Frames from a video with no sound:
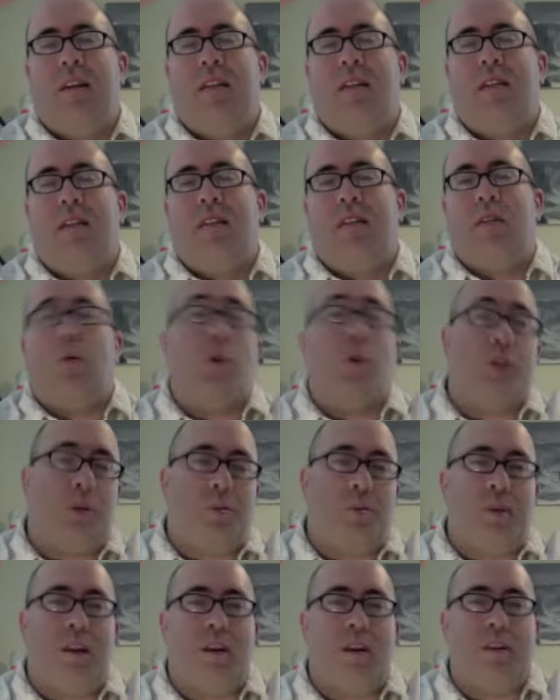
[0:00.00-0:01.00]
The worship
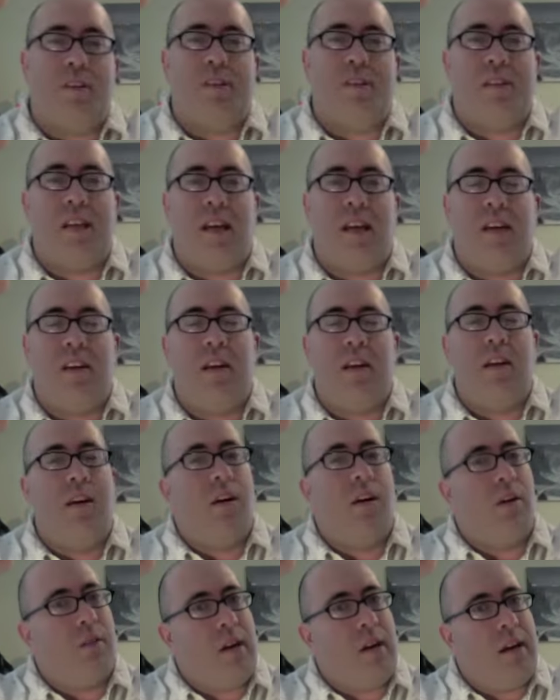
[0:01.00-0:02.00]
leader said,
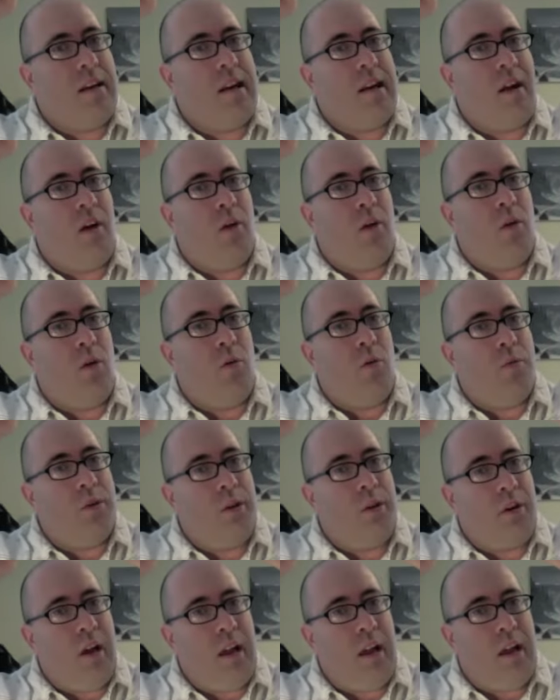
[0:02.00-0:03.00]
all right, now open
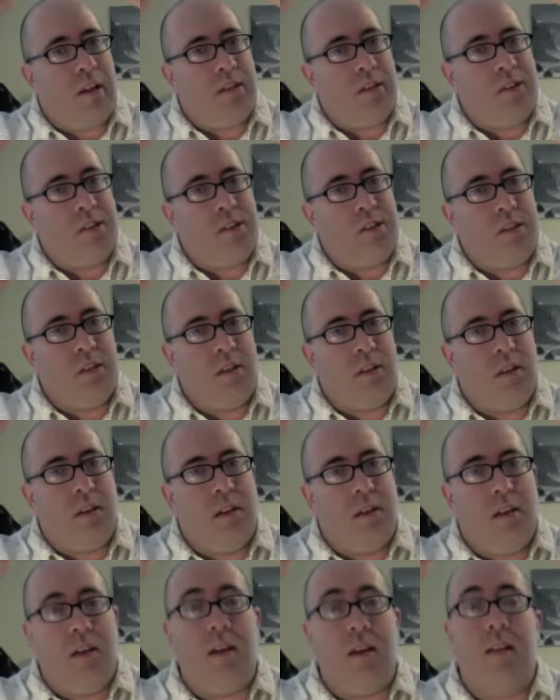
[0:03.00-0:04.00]
your hands
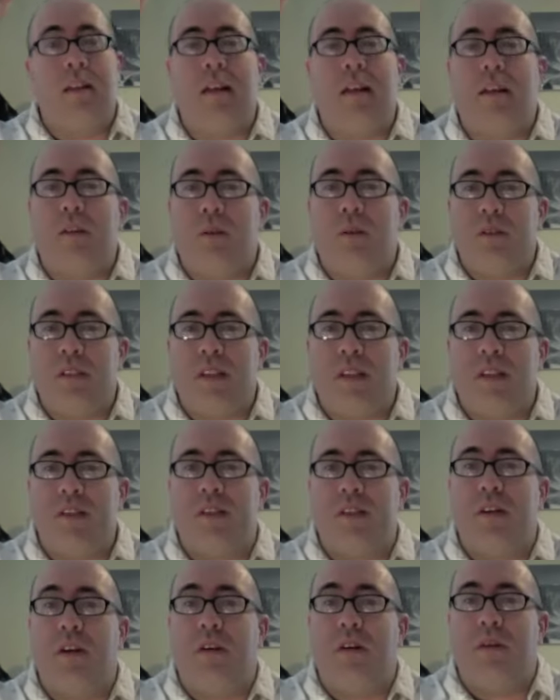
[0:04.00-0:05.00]
and let those things
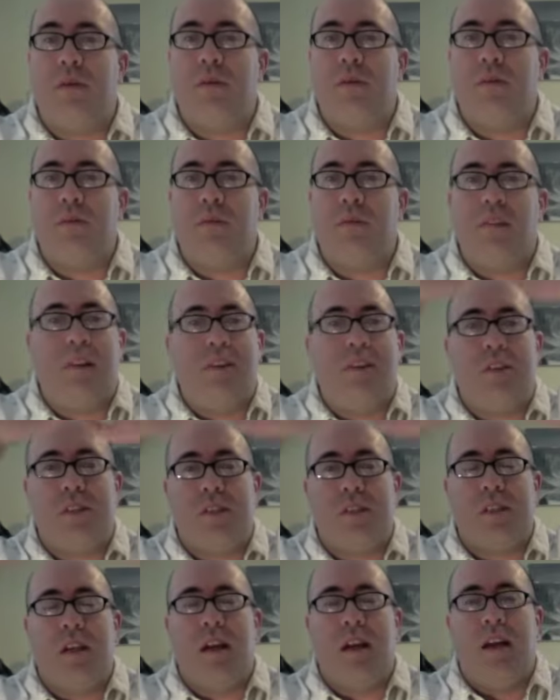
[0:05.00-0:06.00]
go.
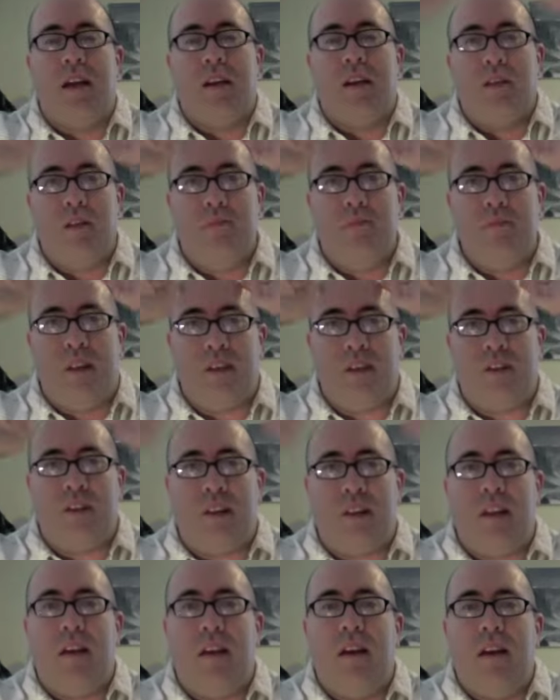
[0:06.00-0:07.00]
Just
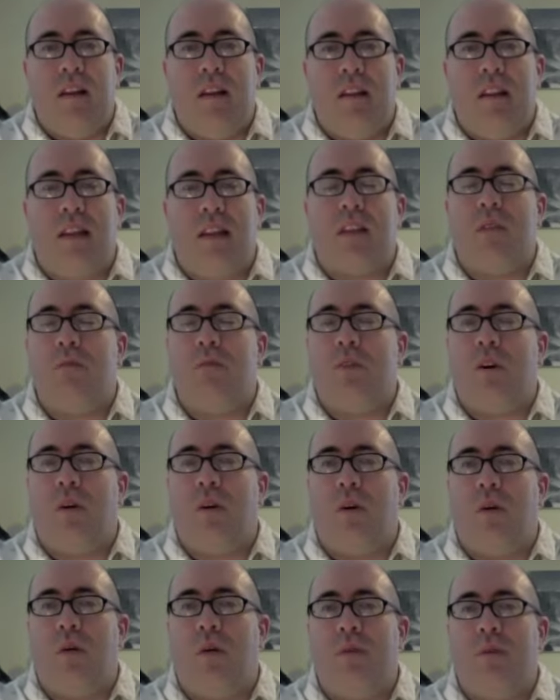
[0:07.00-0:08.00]
mentally let them
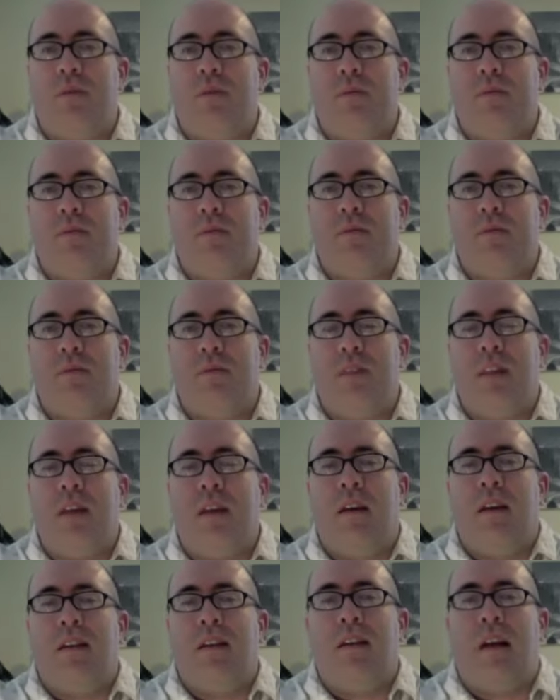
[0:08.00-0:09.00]
go.
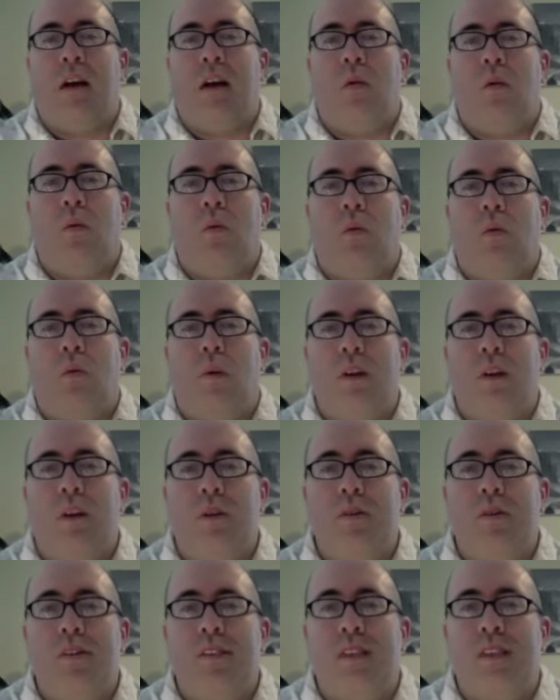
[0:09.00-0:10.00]
Now, when
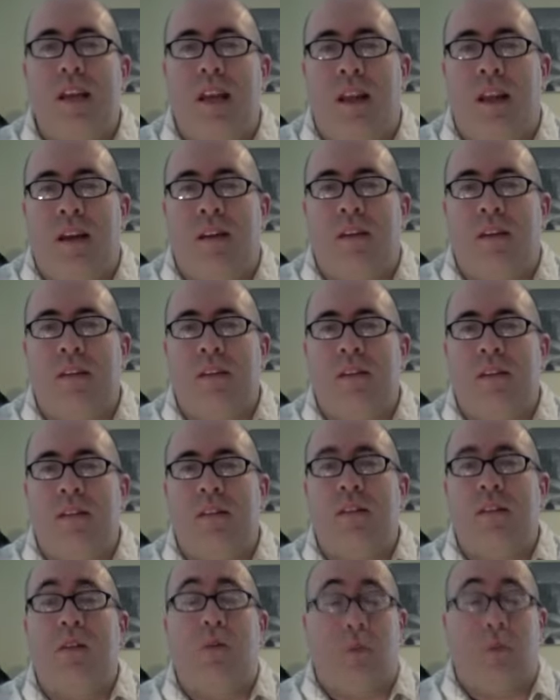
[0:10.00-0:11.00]
you sing,
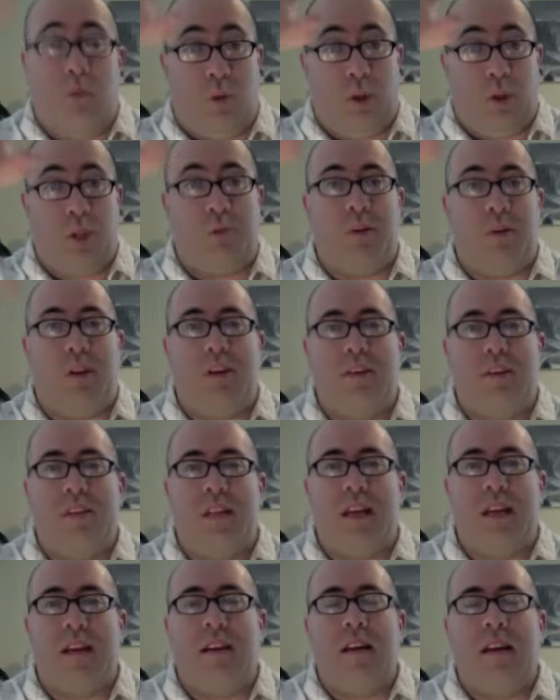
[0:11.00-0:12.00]
the worship leader
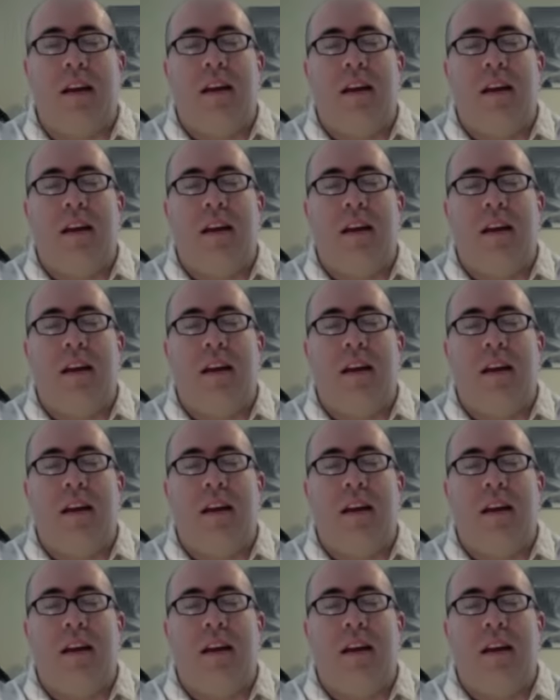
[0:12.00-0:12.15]
said,